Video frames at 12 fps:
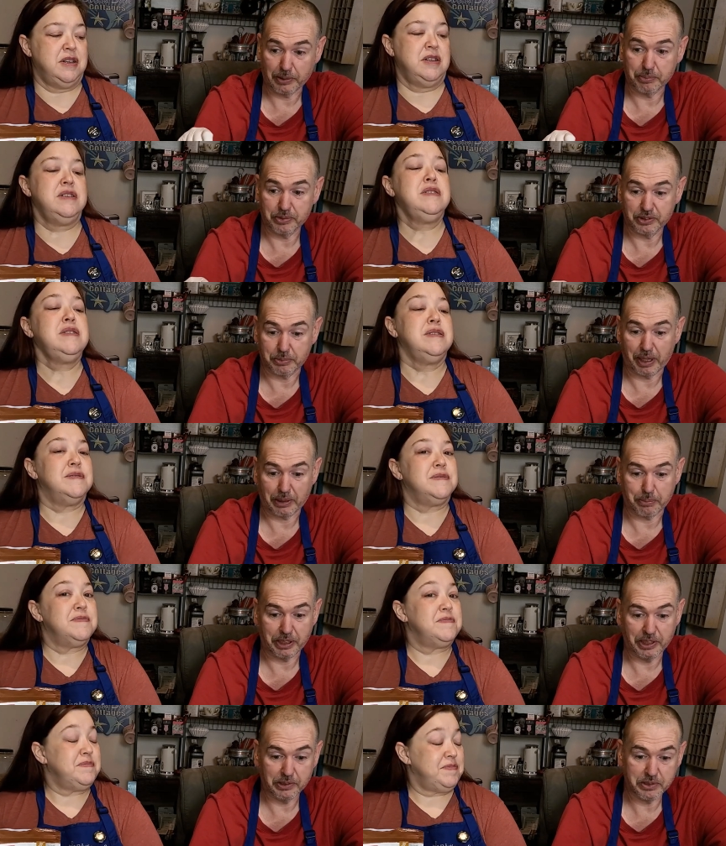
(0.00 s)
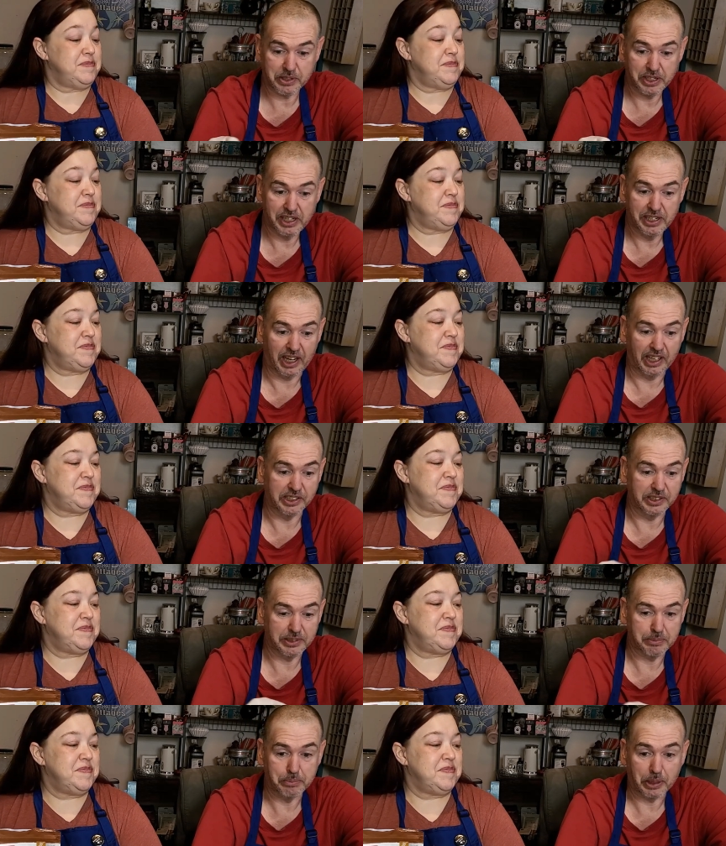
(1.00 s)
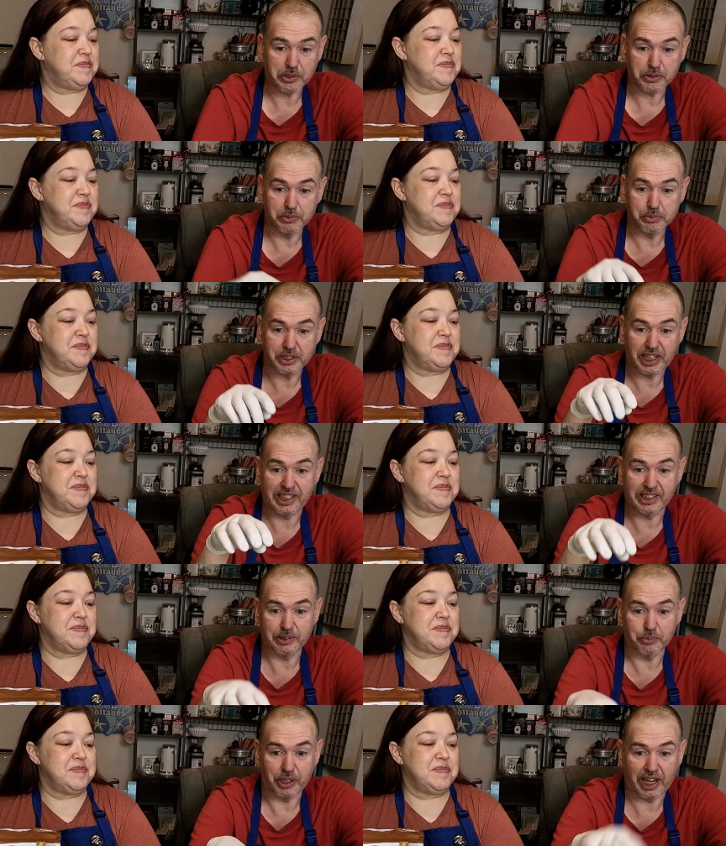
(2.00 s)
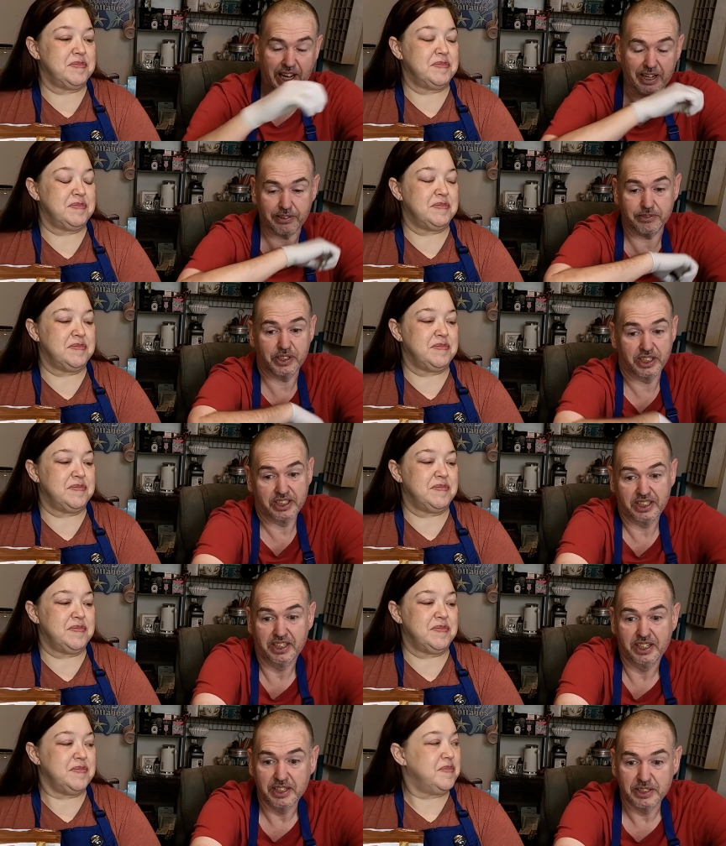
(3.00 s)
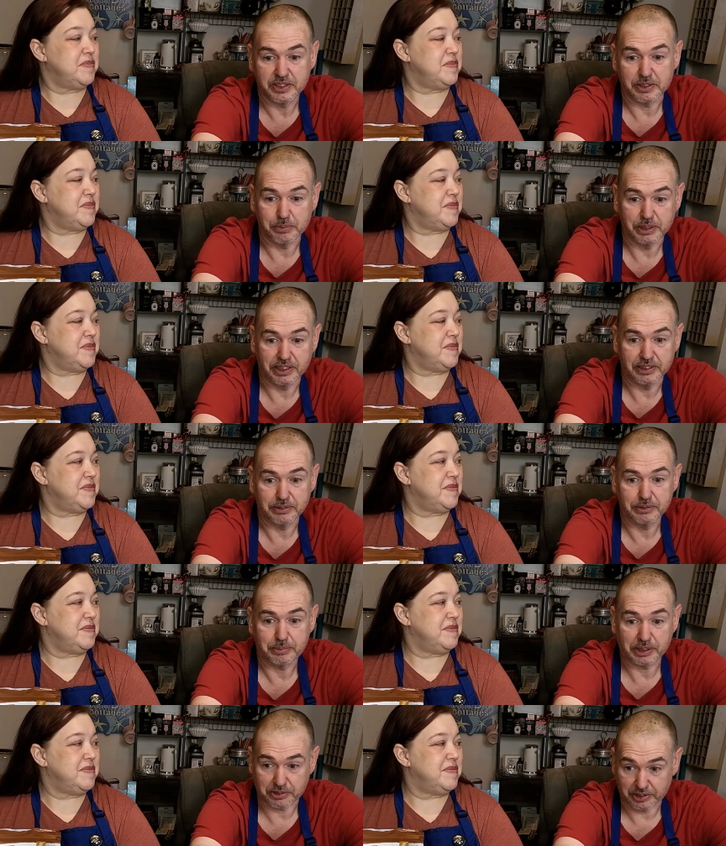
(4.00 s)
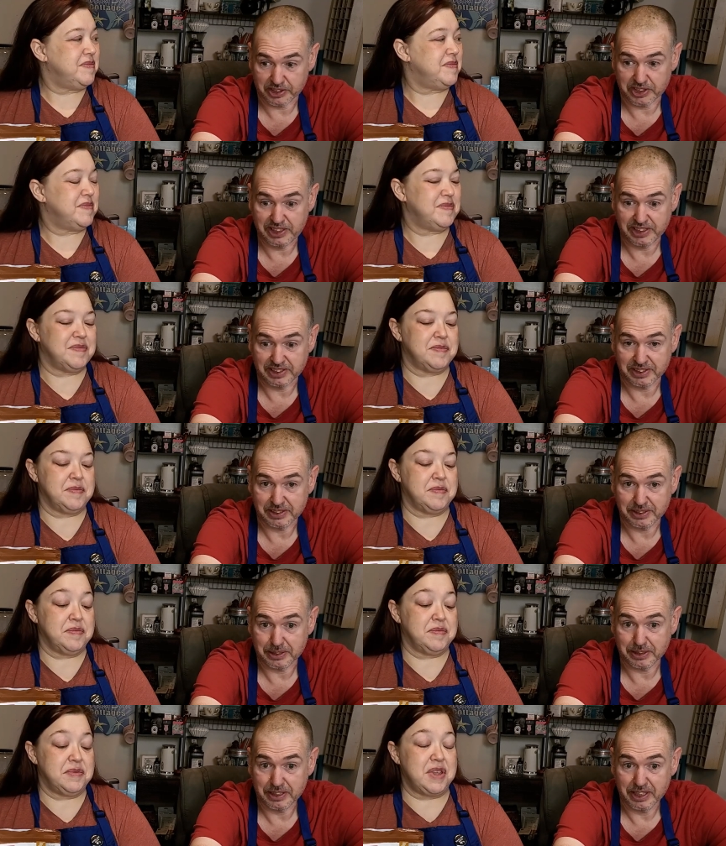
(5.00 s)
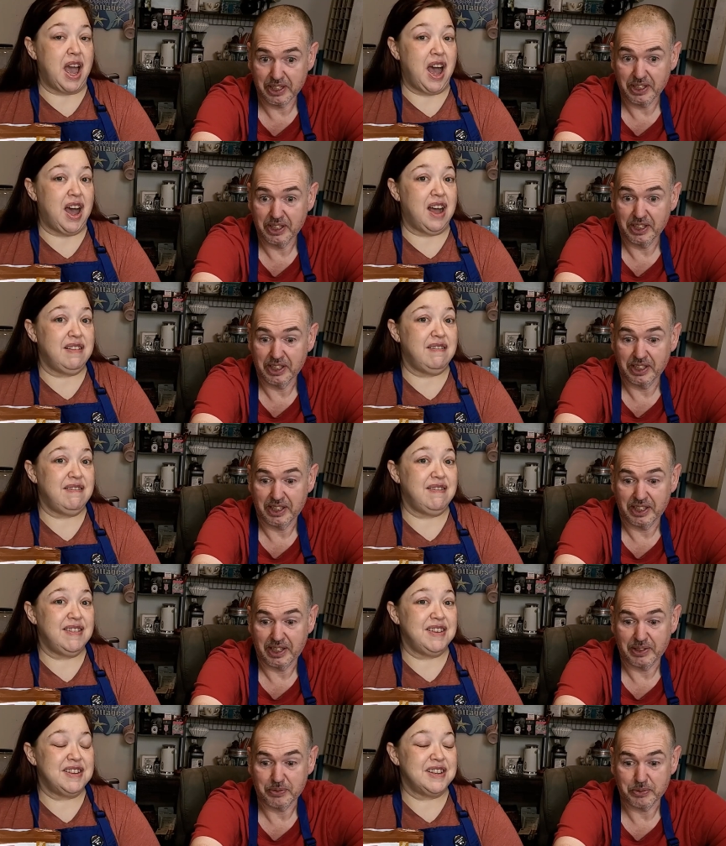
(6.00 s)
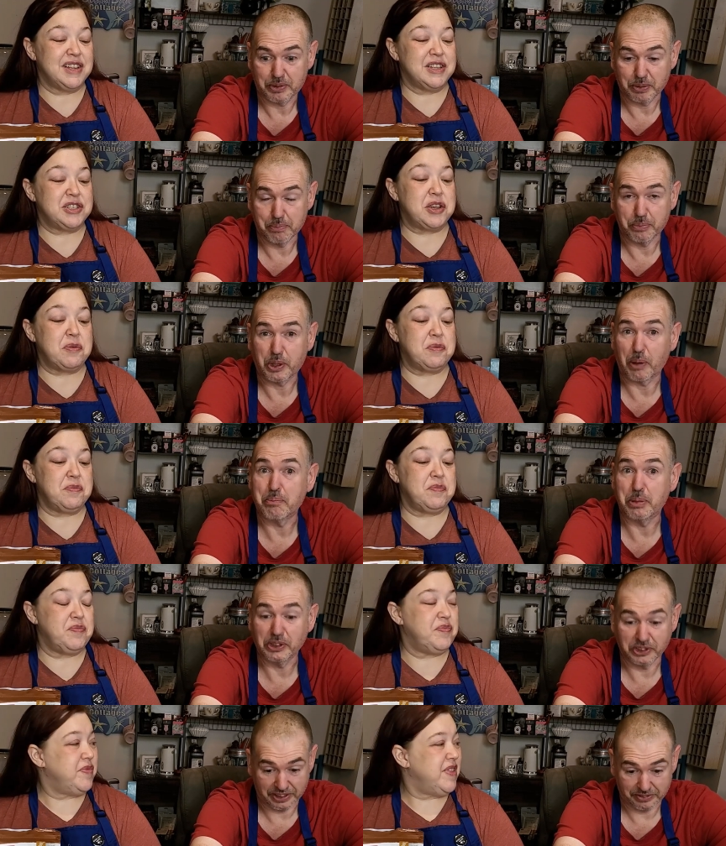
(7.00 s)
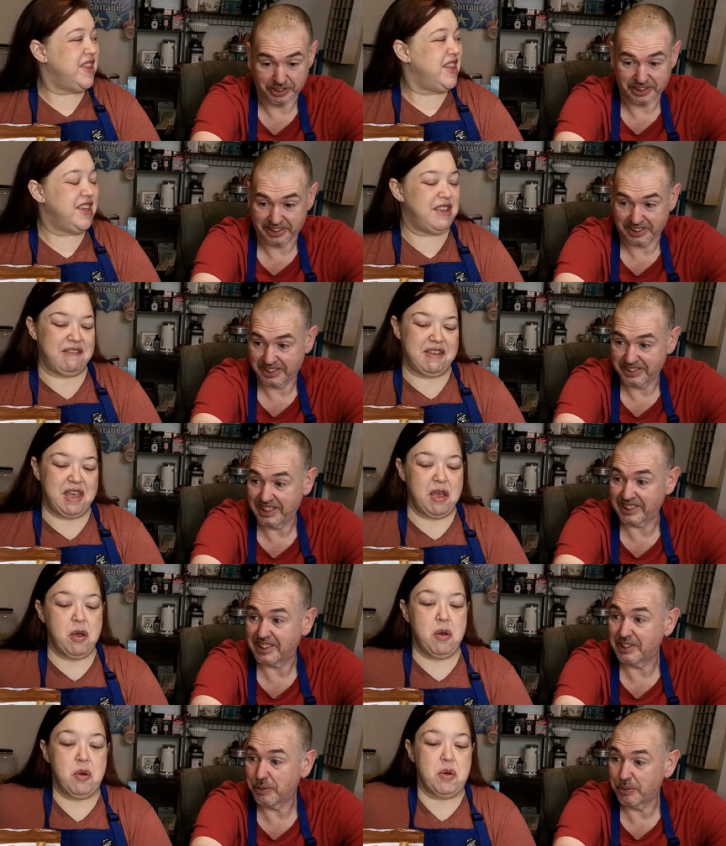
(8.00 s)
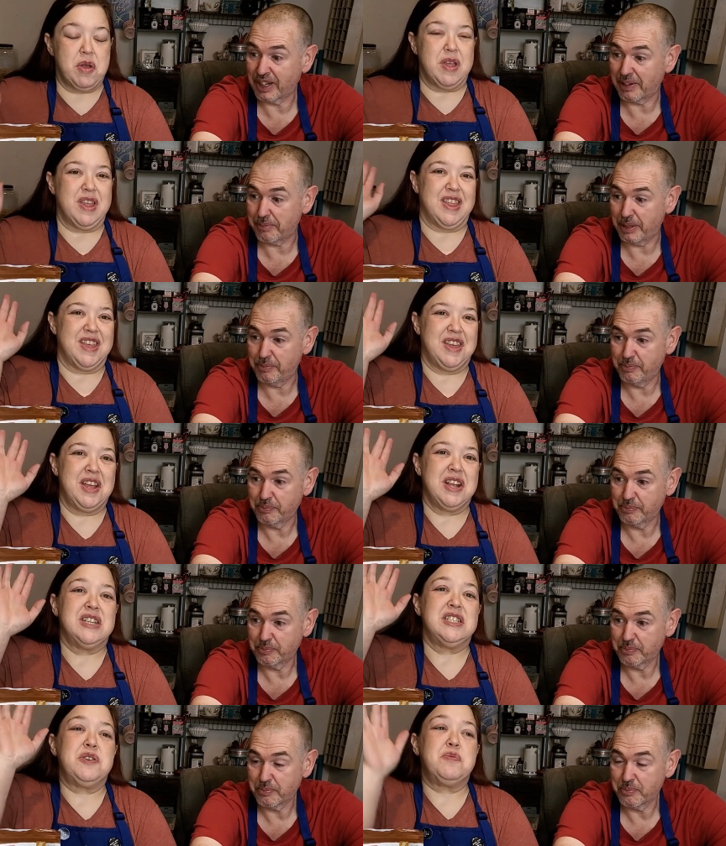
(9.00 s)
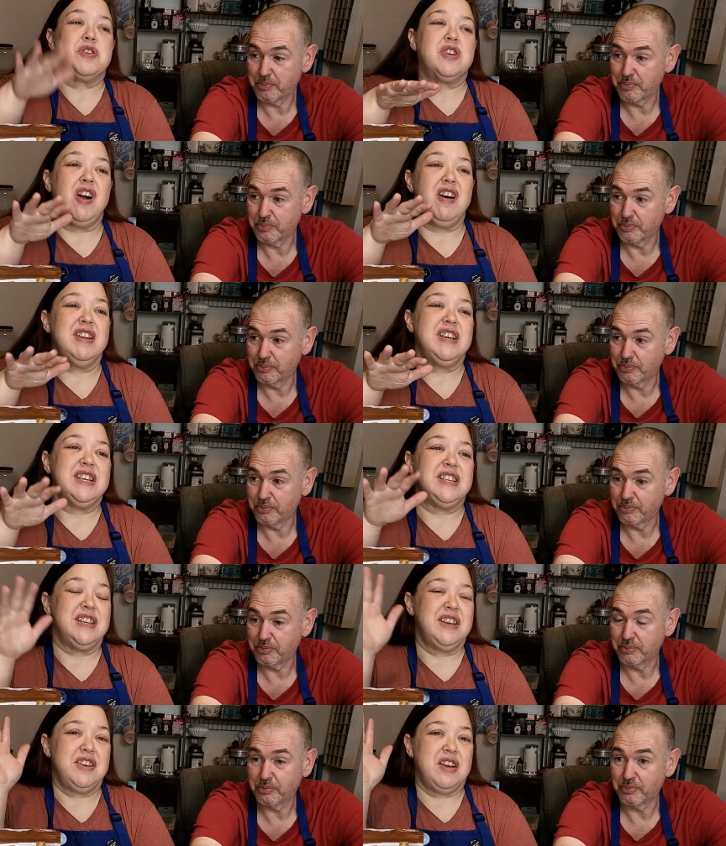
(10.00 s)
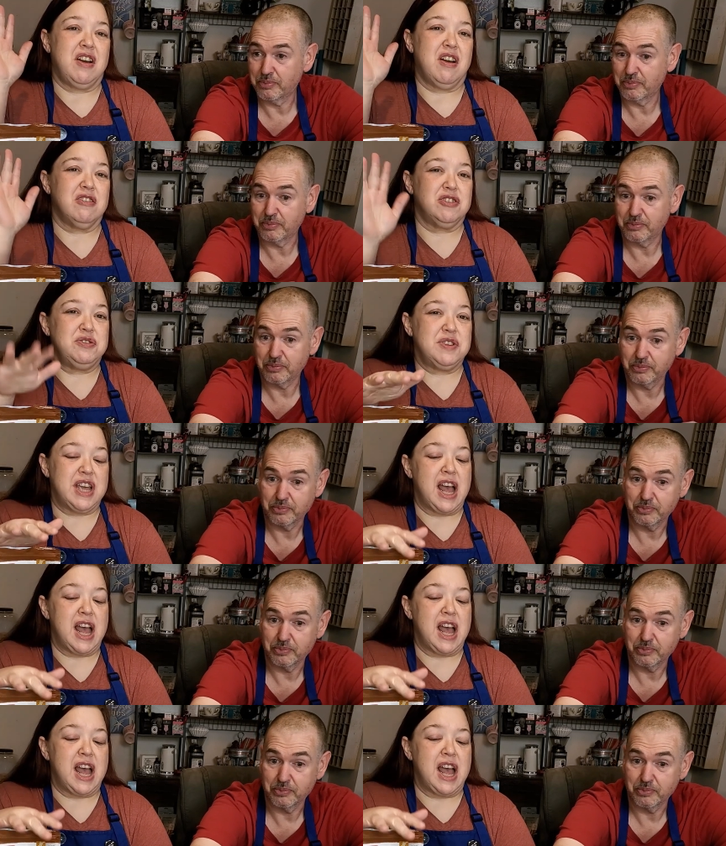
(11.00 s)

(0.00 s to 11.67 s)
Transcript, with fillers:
Speaker 1: up some jalapenos, onions, mushrooms, and then we have some mozzarella cheese.
Speaker 2: Yeah.
Speaker 1: So start building everything. Yeah, tell them what we got, babe.
Speaker 2: So we're calling it our tuna